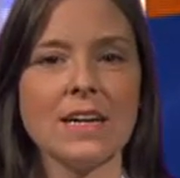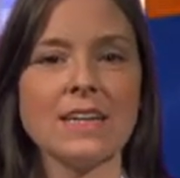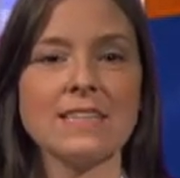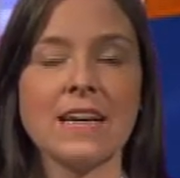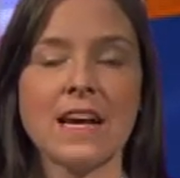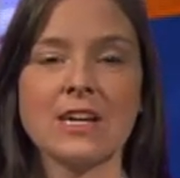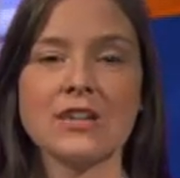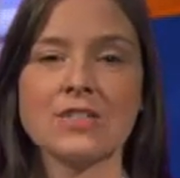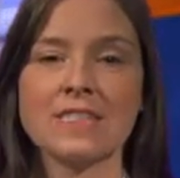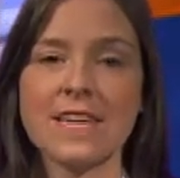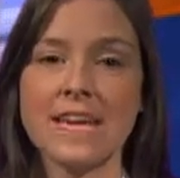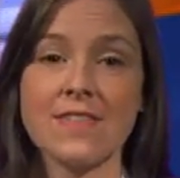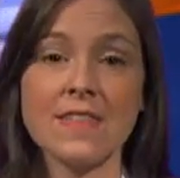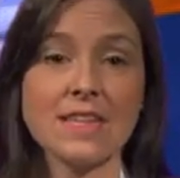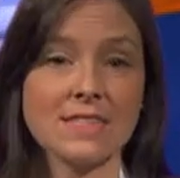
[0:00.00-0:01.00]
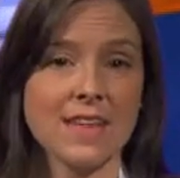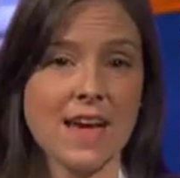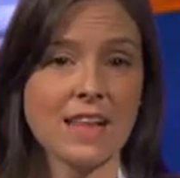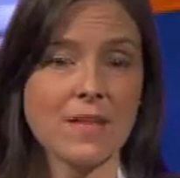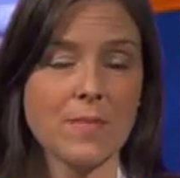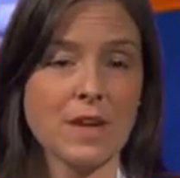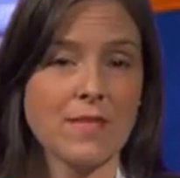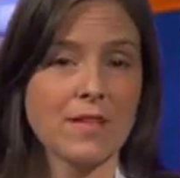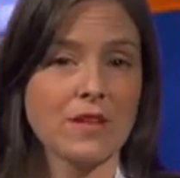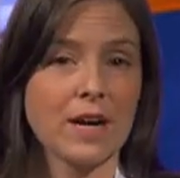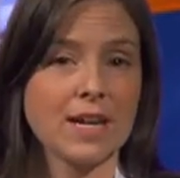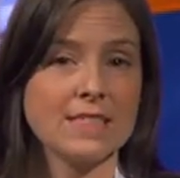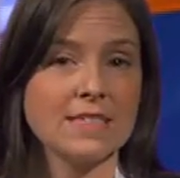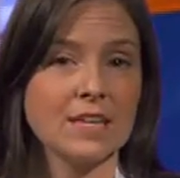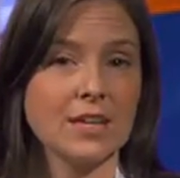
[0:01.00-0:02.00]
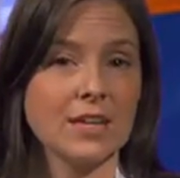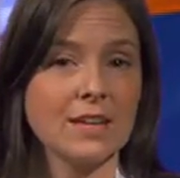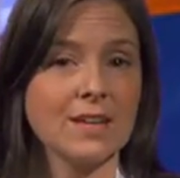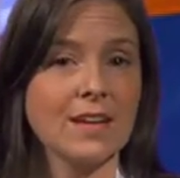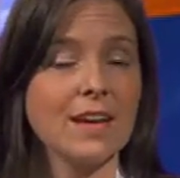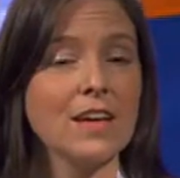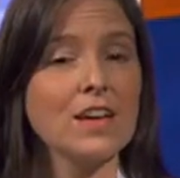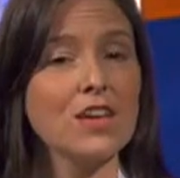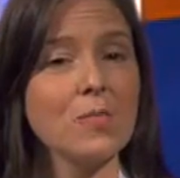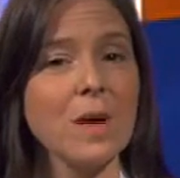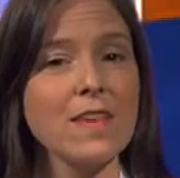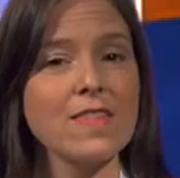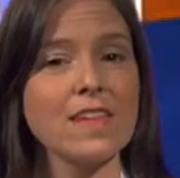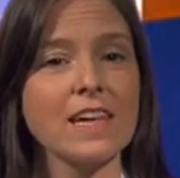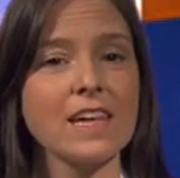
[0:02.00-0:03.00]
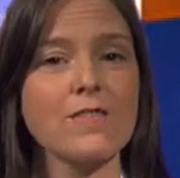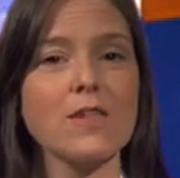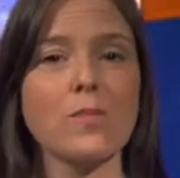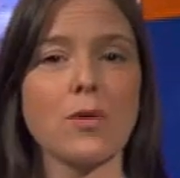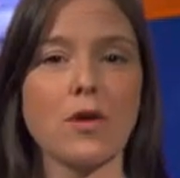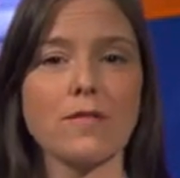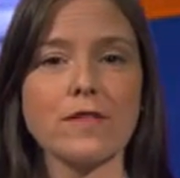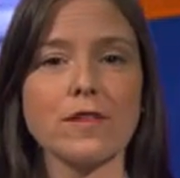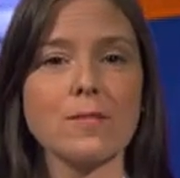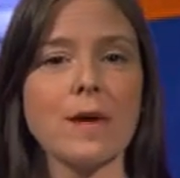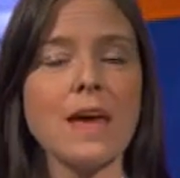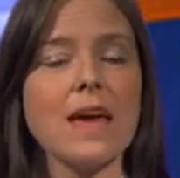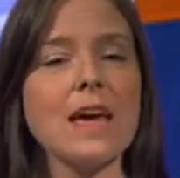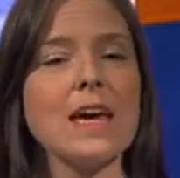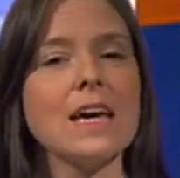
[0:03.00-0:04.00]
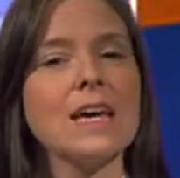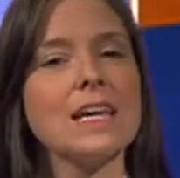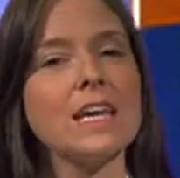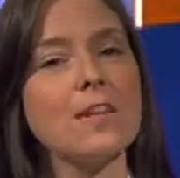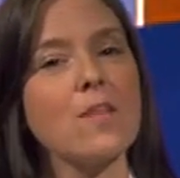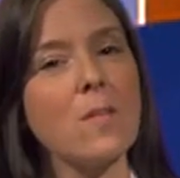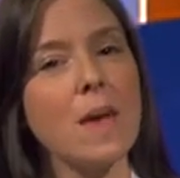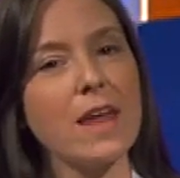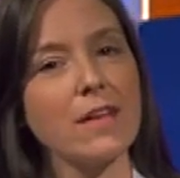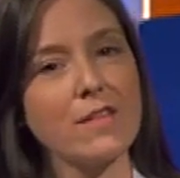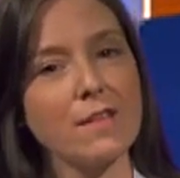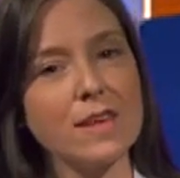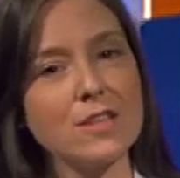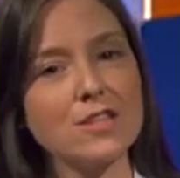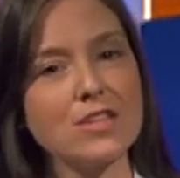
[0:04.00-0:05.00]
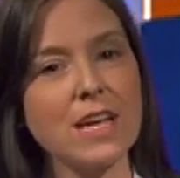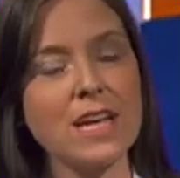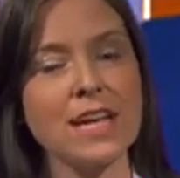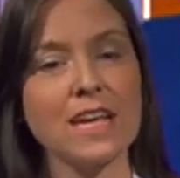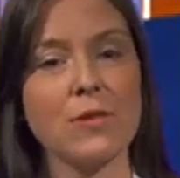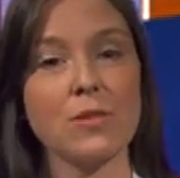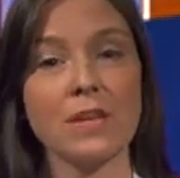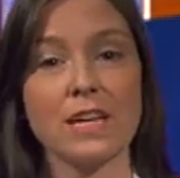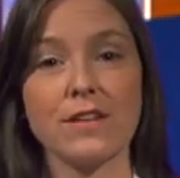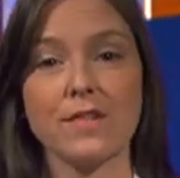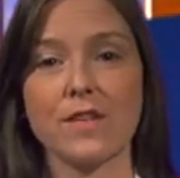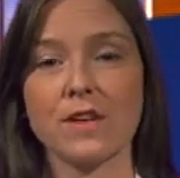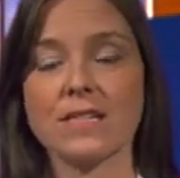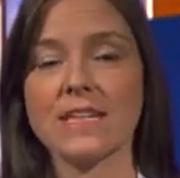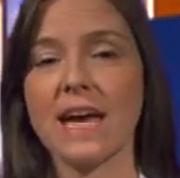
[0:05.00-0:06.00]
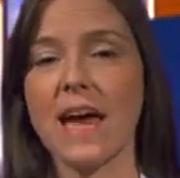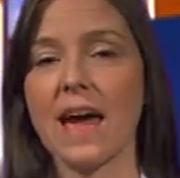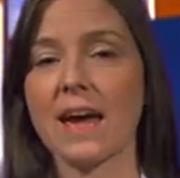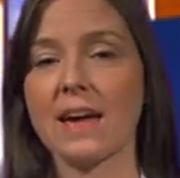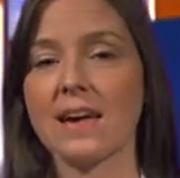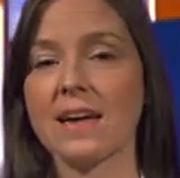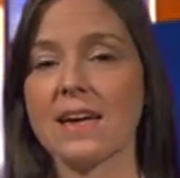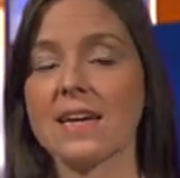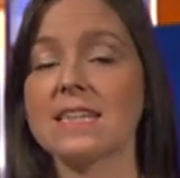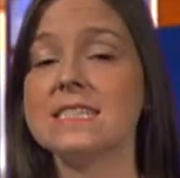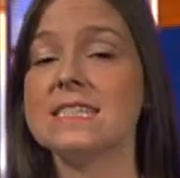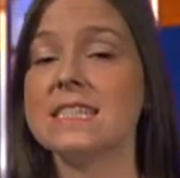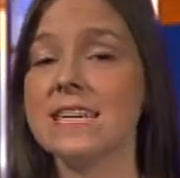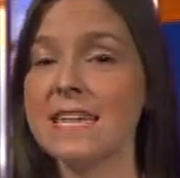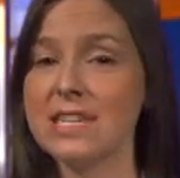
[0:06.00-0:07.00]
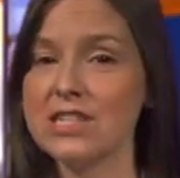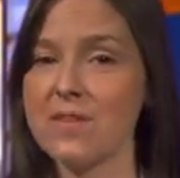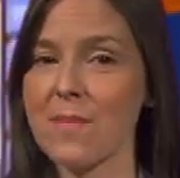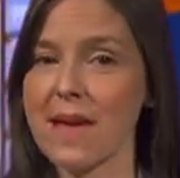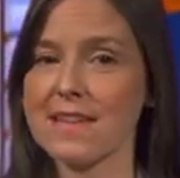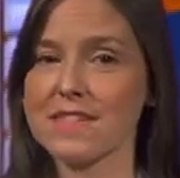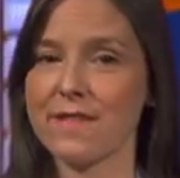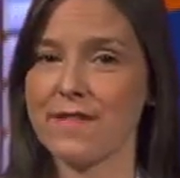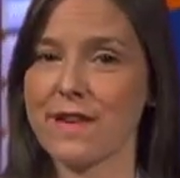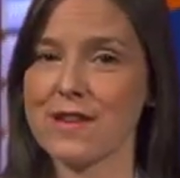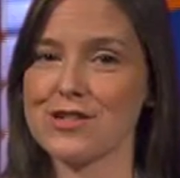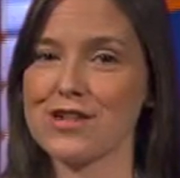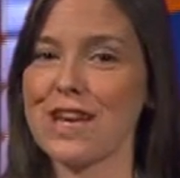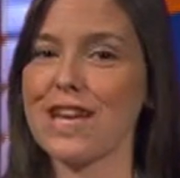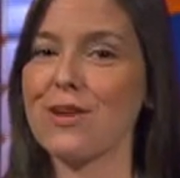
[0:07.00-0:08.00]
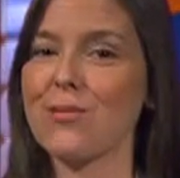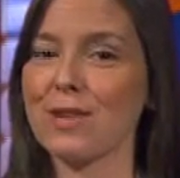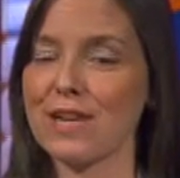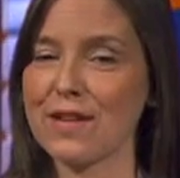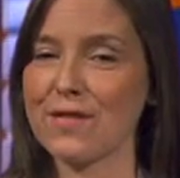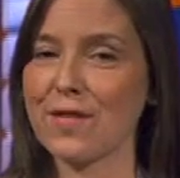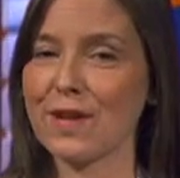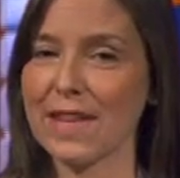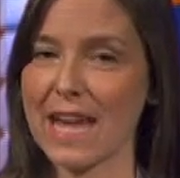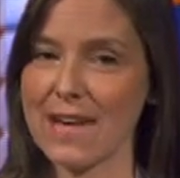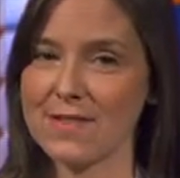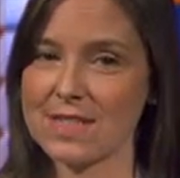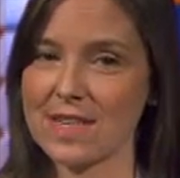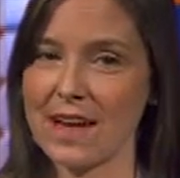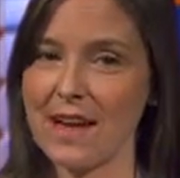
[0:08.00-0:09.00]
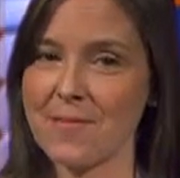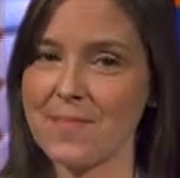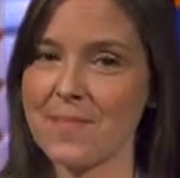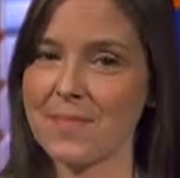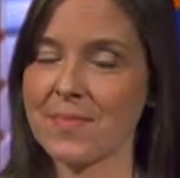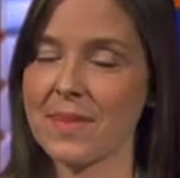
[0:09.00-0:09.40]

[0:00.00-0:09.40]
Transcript: To understand this element of the criterion, you might think of the proverb, give a man a fish and he will eat for a day. Teach a man to fish and he will eat for a lifetime.